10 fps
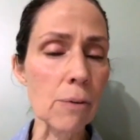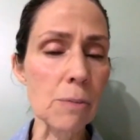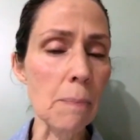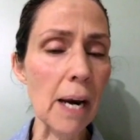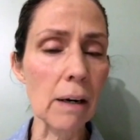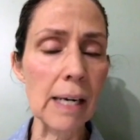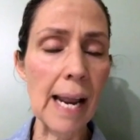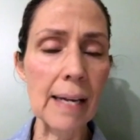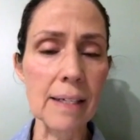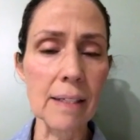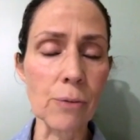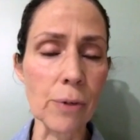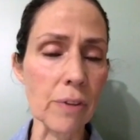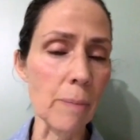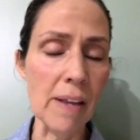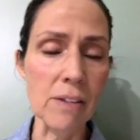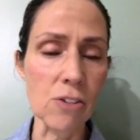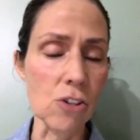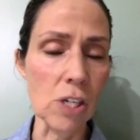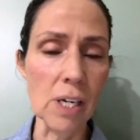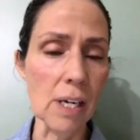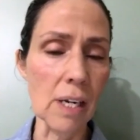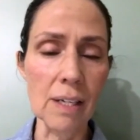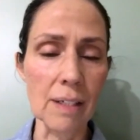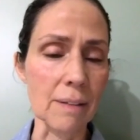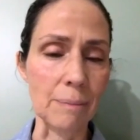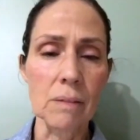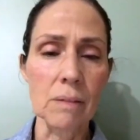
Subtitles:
marinated with MSG and